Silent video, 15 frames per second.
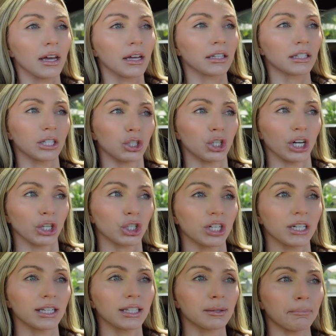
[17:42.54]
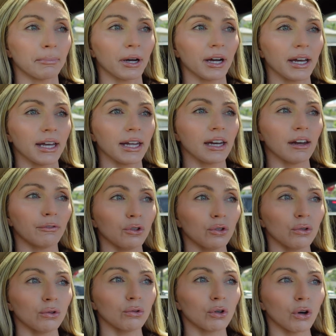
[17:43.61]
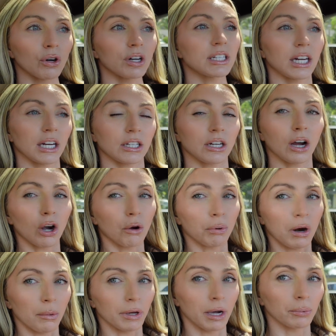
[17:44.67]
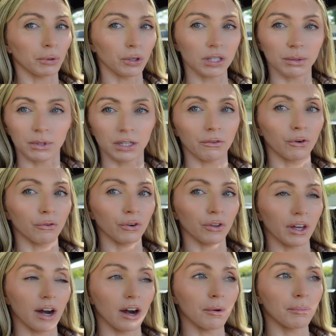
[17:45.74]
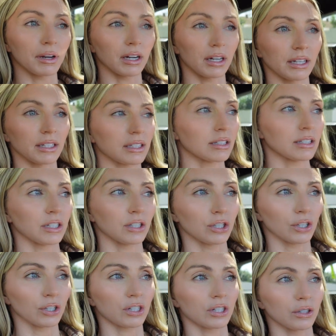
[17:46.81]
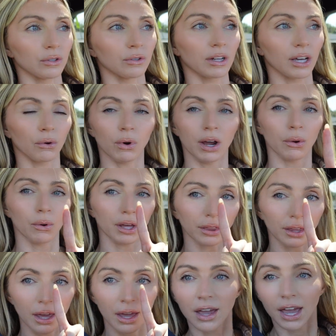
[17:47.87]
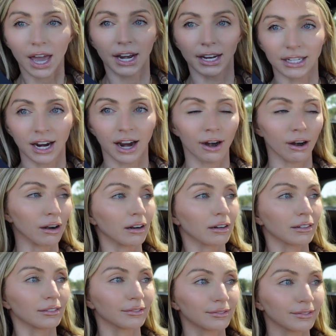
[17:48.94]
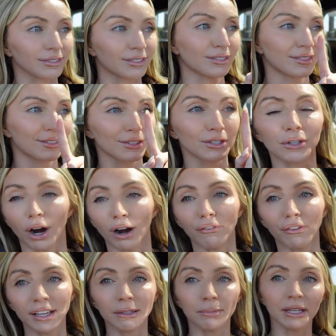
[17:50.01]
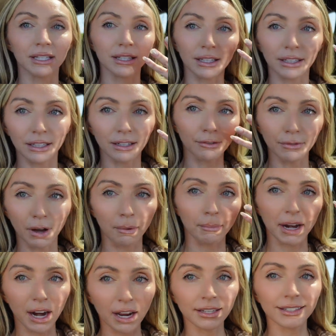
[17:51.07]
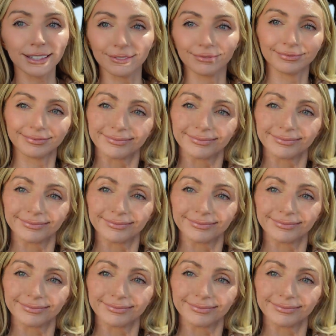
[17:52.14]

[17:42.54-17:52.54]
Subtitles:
suggestions. But if you go to TikTok, I'll probably upload some stuff over there because it's easier to get away with an entire scar face basically up on my eyes.